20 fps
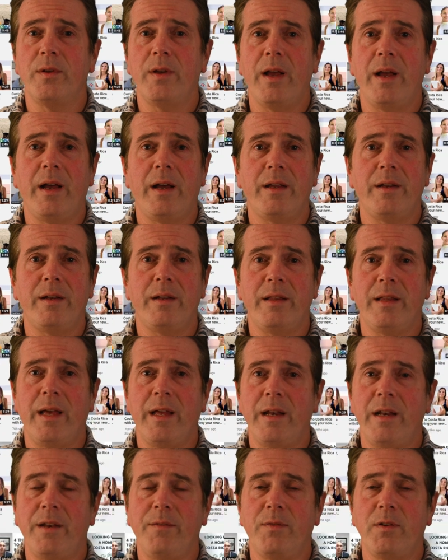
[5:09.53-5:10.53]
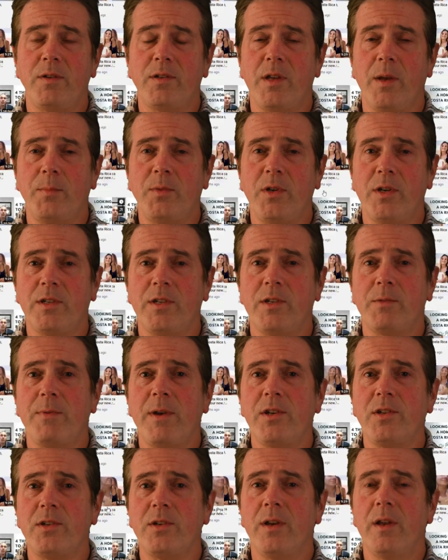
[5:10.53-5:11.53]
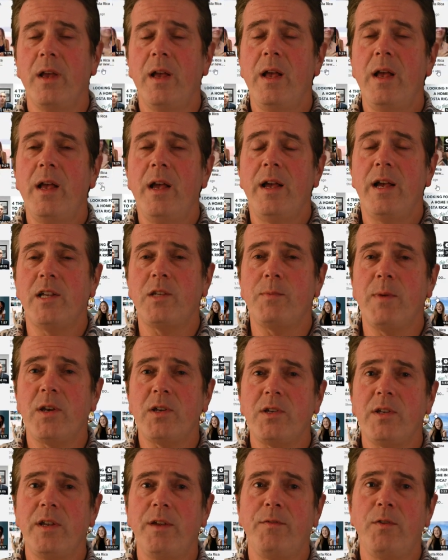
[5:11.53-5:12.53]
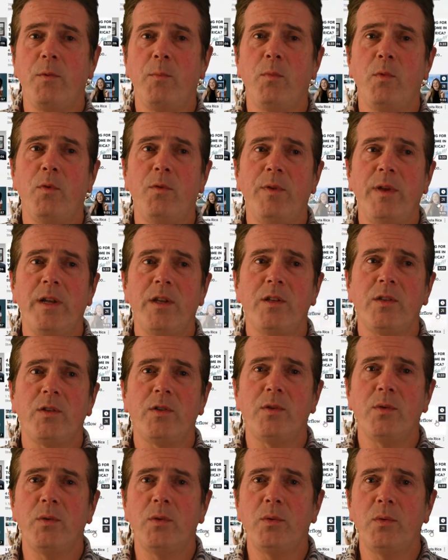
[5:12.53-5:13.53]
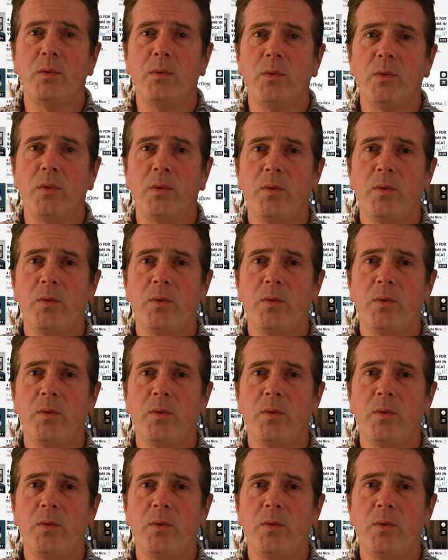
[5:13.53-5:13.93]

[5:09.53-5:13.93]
on a lot of different subjects, especially, especially if you're moving to